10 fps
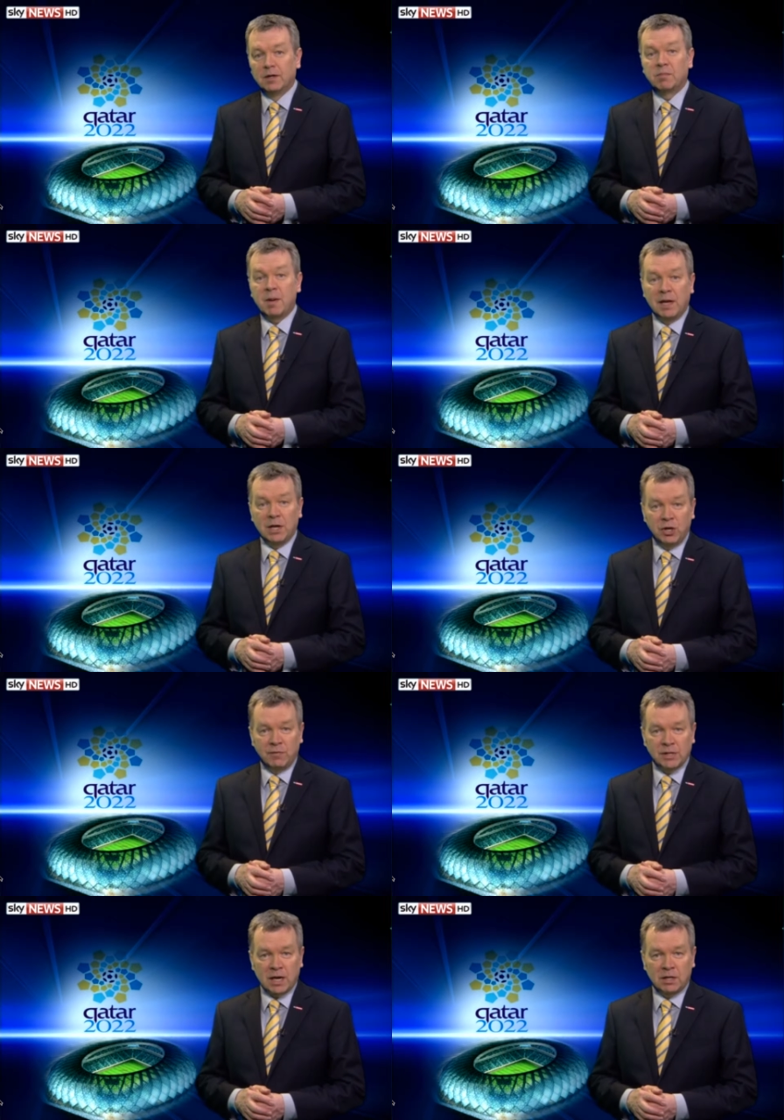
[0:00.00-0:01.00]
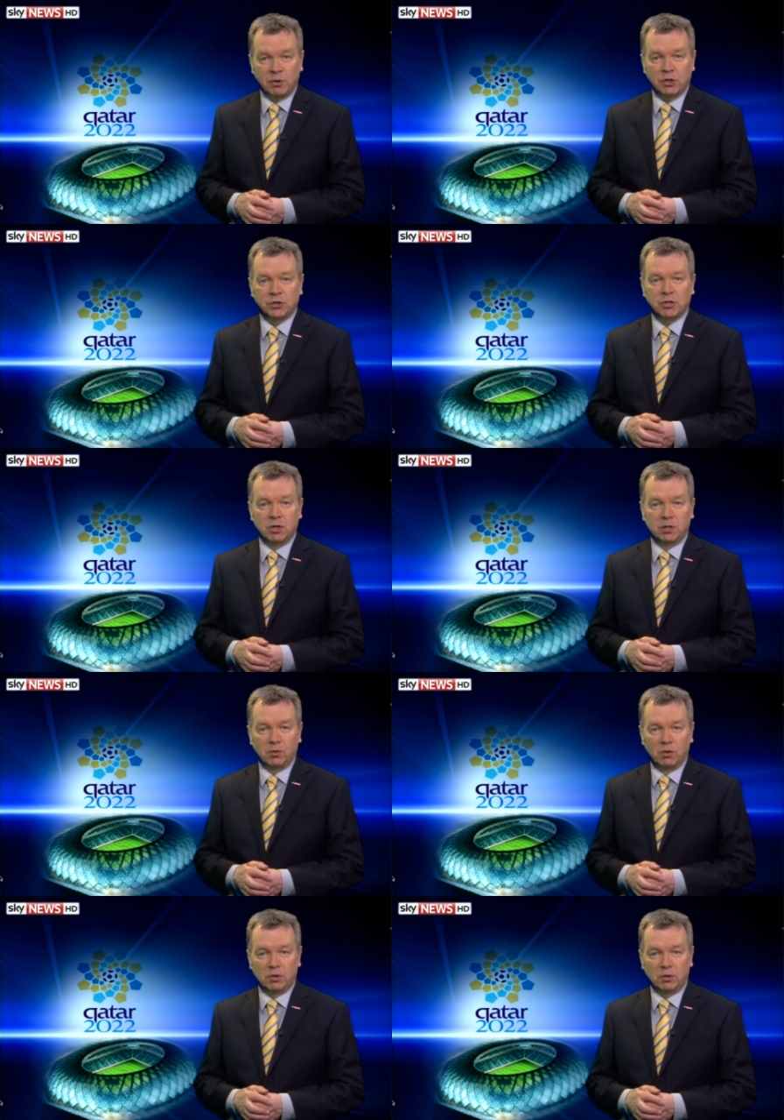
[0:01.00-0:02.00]
The Premier League Chief Executive Richard
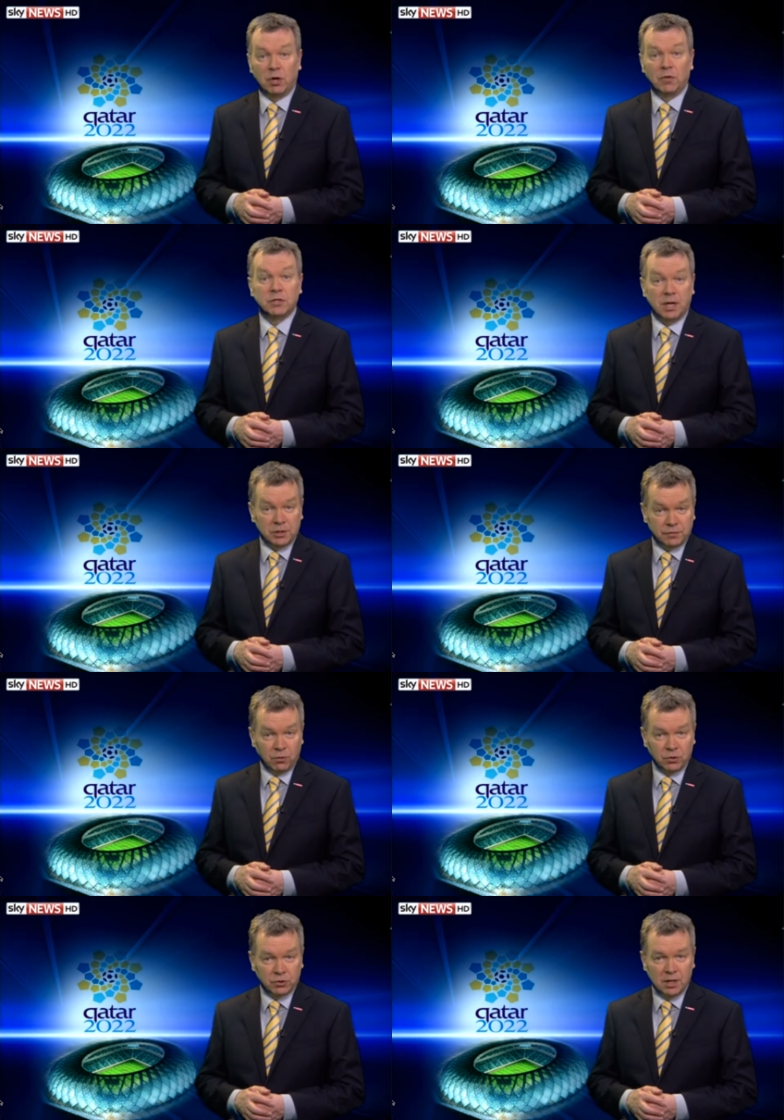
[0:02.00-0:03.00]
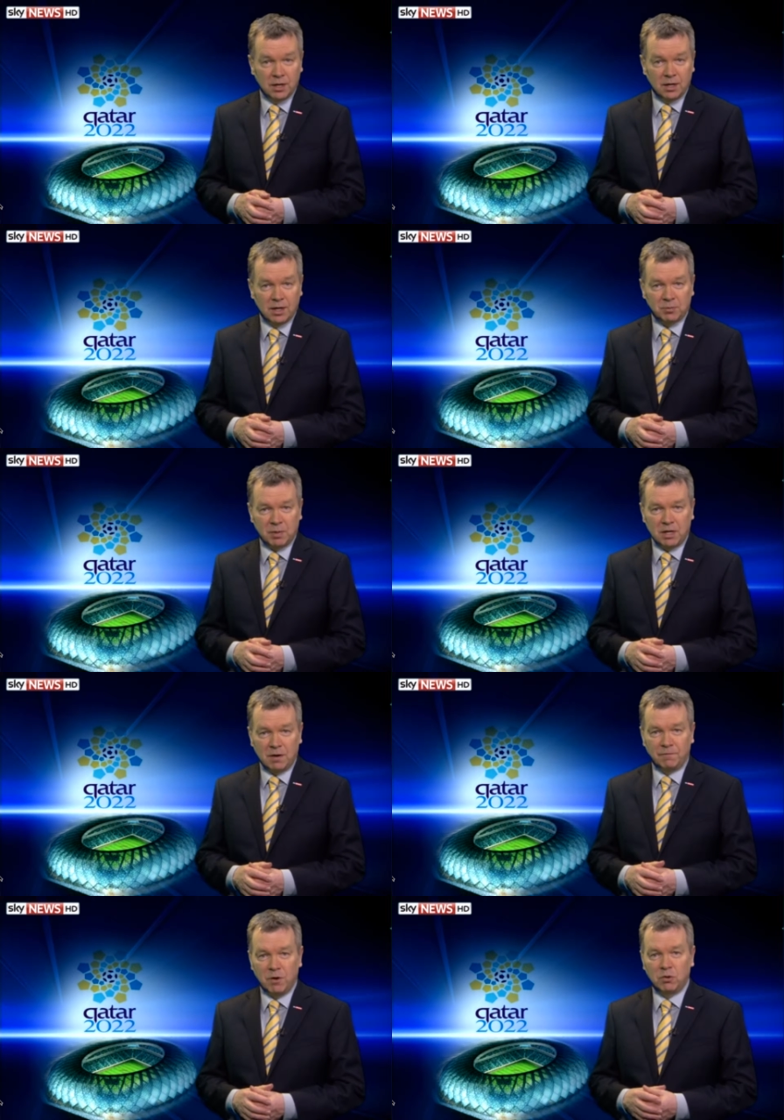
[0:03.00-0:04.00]
Scudamore, who's on the task force, has been
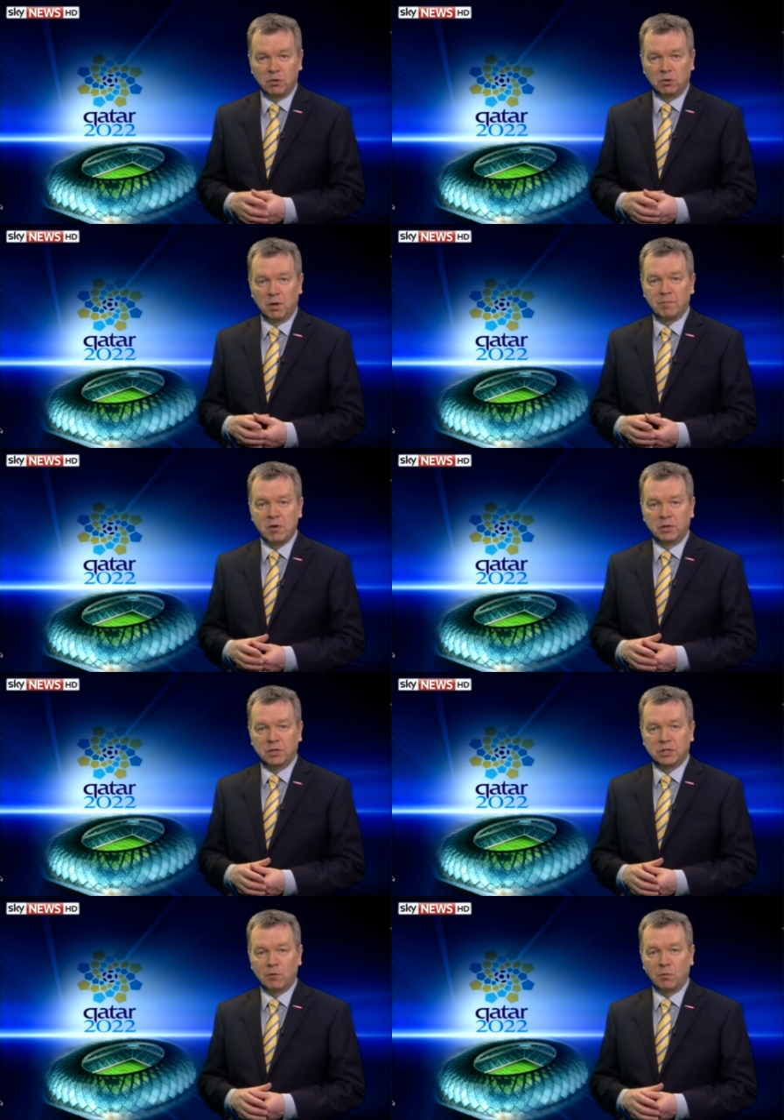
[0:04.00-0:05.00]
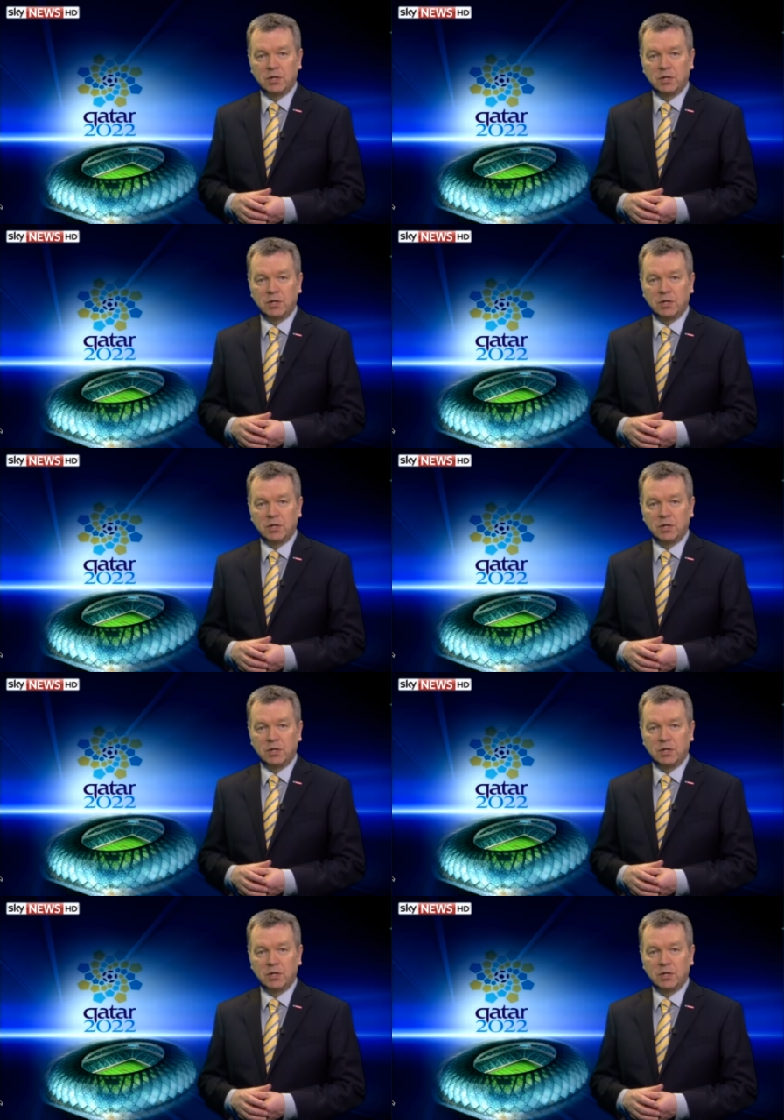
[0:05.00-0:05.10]
a vocal opponent of a